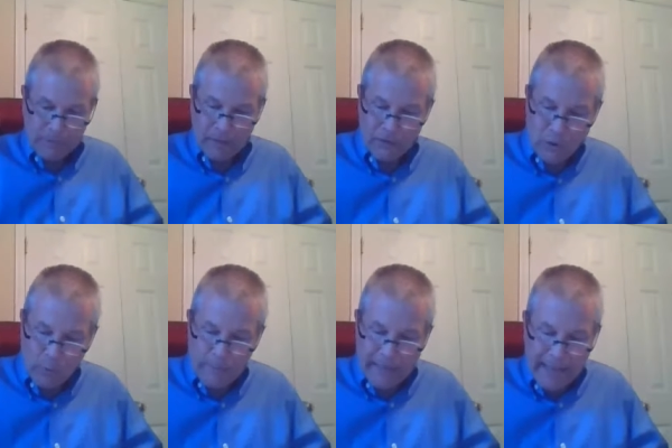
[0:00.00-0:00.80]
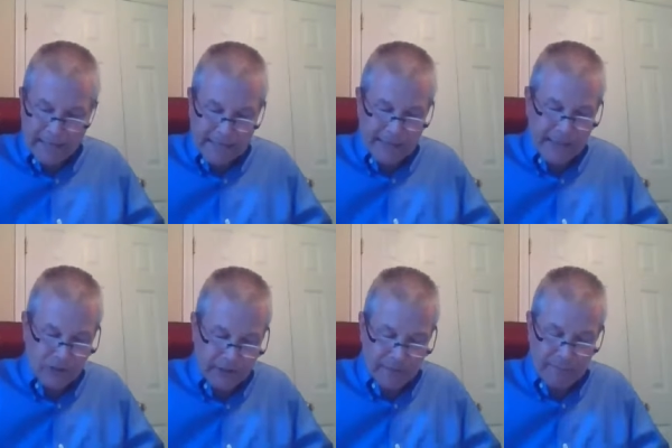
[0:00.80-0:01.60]
So he began to
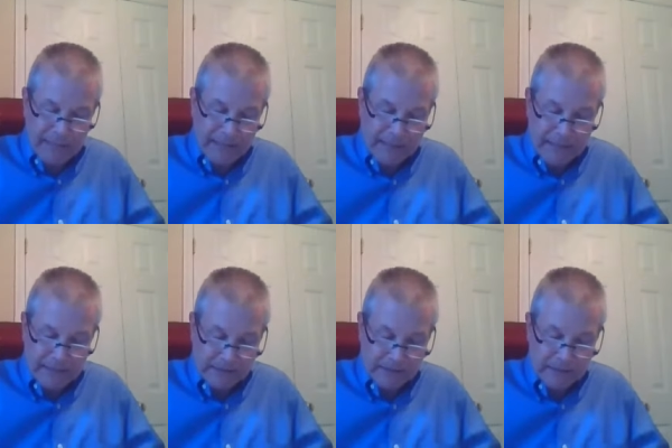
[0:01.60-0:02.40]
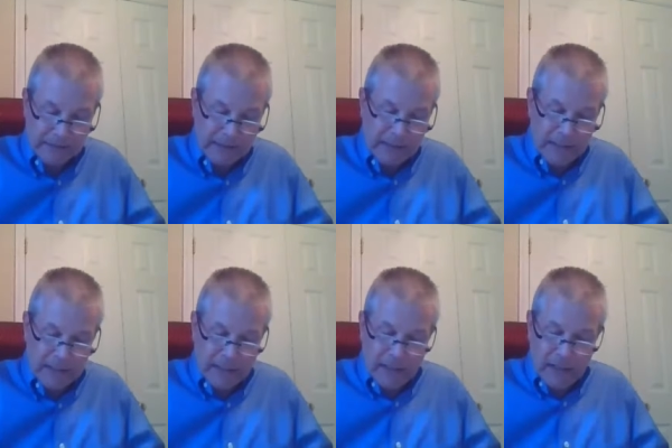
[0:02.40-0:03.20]
teach them many things.
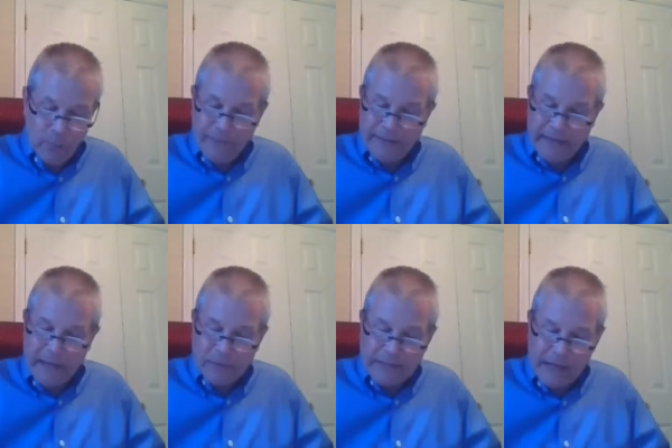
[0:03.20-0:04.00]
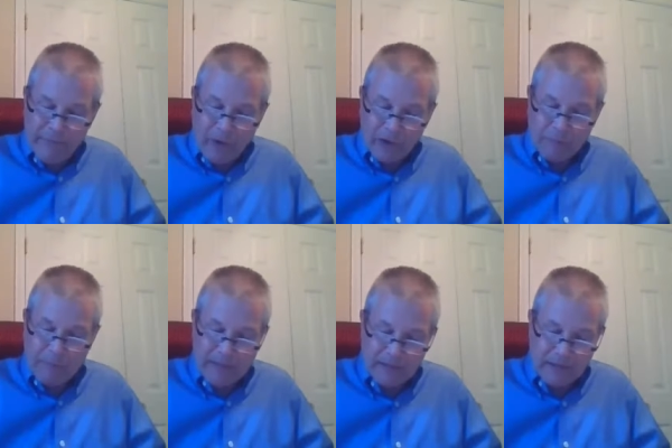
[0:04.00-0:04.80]
When the day was now far
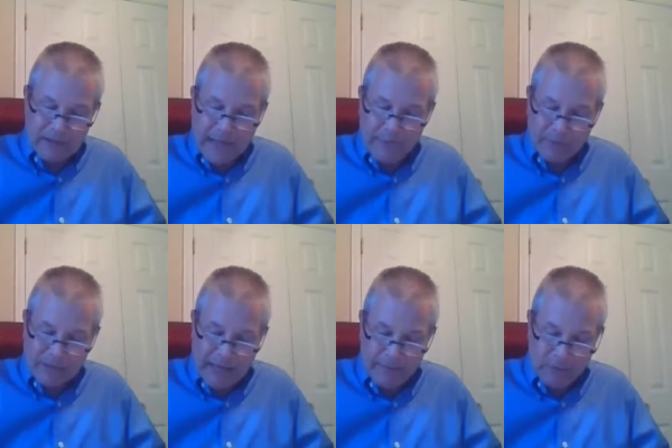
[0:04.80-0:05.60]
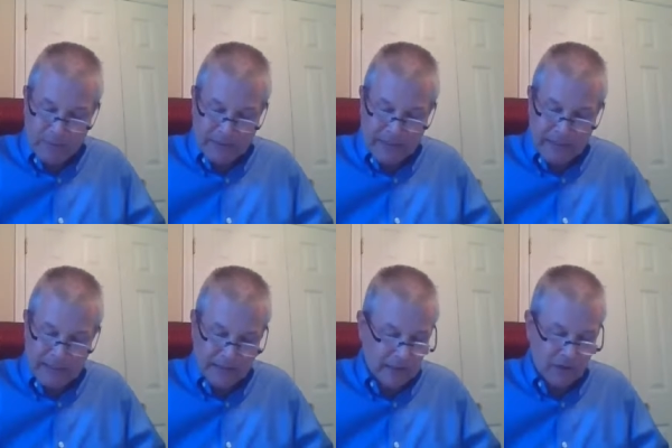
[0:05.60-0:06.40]
spent, his disciples came to him and said,
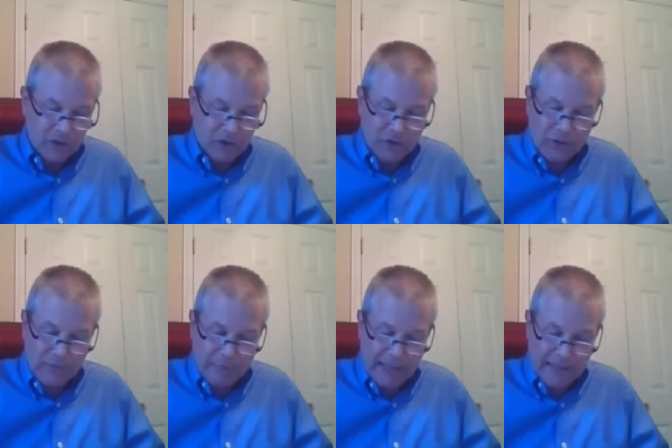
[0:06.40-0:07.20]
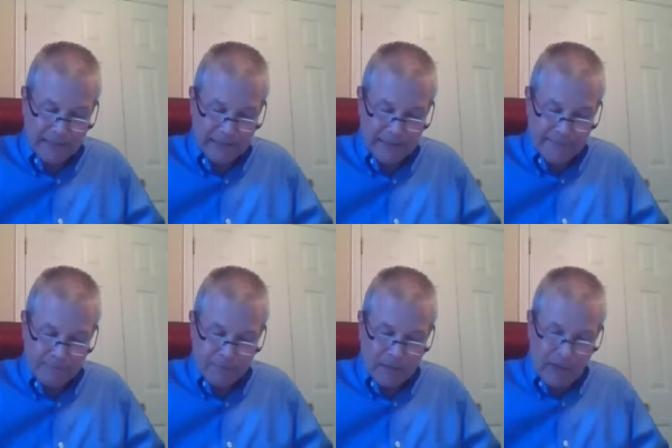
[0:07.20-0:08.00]
"This is a deserted place,
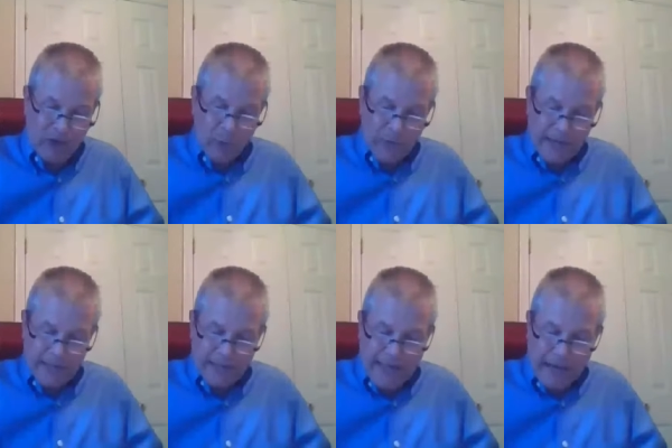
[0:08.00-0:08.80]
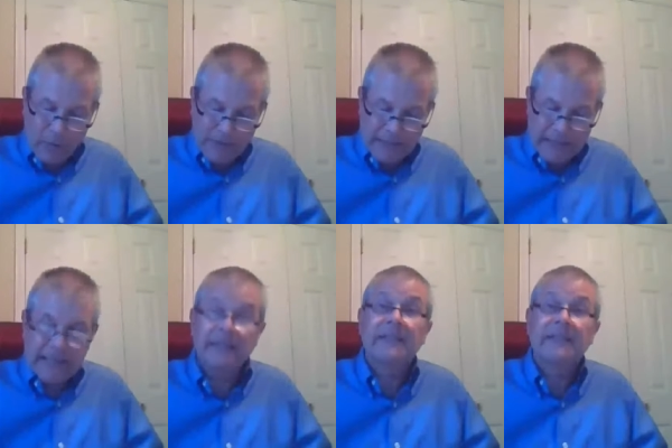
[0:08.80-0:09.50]
and already the hour is late.